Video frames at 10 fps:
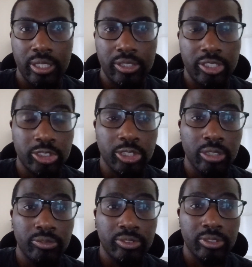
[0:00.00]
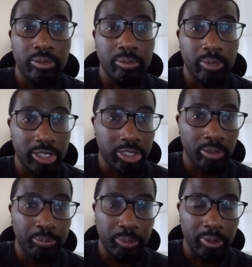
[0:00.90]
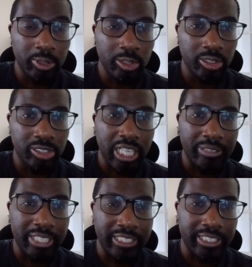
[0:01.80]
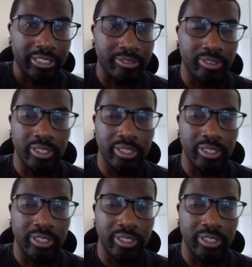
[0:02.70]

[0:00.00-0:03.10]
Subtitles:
Son which Son put on the side netting.